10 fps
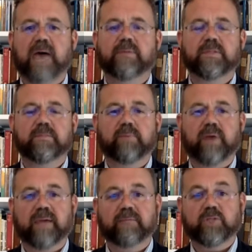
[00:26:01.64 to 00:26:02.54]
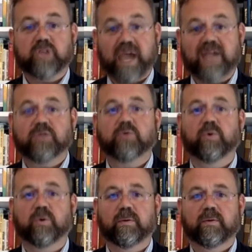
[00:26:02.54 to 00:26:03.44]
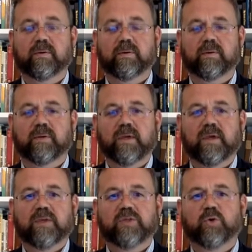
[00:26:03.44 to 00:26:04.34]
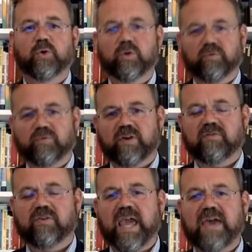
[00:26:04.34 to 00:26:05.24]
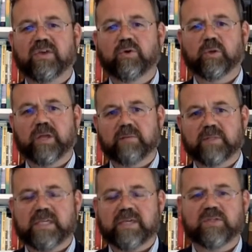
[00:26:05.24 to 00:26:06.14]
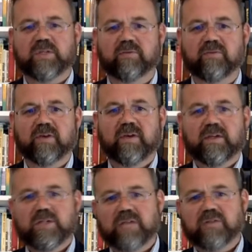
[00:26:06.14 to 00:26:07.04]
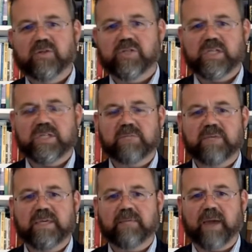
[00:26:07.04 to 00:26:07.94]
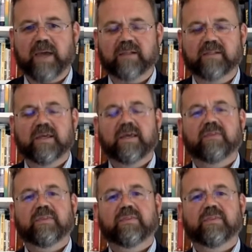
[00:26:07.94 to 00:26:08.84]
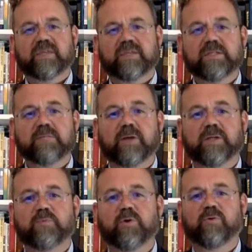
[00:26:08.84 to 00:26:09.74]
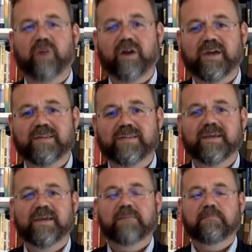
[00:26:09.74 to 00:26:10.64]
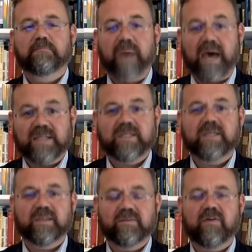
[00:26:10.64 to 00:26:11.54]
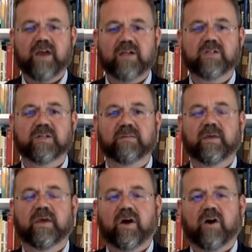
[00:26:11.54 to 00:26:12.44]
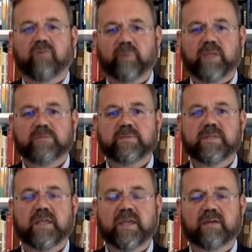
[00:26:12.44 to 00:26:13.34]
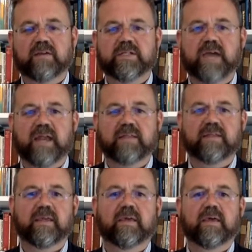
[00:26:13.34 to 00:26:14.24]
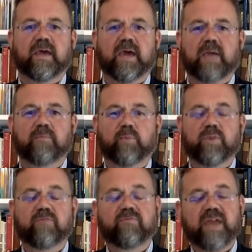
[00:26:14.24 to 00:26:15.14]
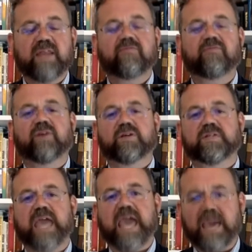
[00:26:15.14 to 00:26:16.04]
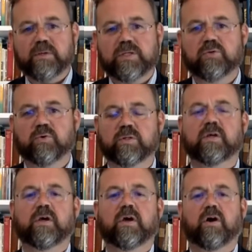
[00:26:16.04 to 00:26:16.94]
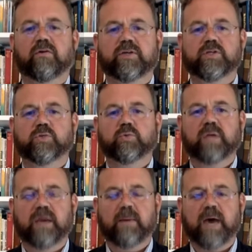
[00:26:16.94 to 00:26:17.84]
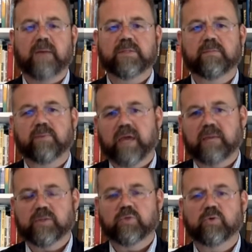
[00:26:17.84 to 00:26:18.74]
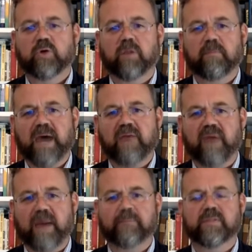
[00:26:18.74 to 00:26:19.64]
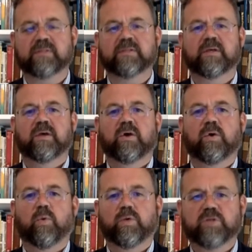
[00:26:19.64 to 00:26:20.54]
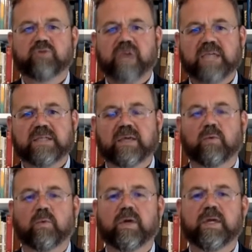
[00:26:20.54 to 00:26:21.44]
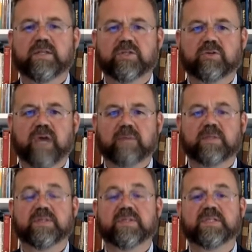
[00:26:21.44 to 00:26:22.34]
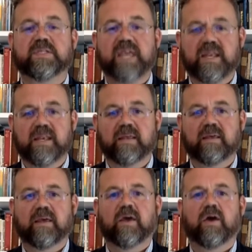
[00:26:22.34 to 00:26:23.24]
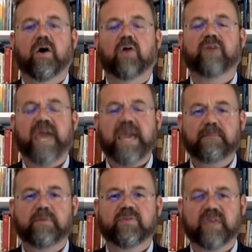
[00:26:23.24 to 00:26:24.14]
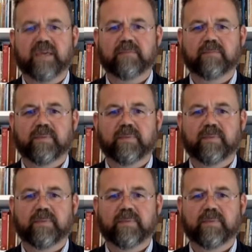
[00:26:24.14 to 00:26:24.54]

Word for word: Amazon Prime chat show so you know, for, forget the old kind of motifs of gentle Jesus, meek and mild. This is a much more rugged, masculine version of Presbyterian Christianity. Um, for the very first episode of his show on Amazon Prime, a show called Man Rampant, was addressing what he described as the sin of empathy,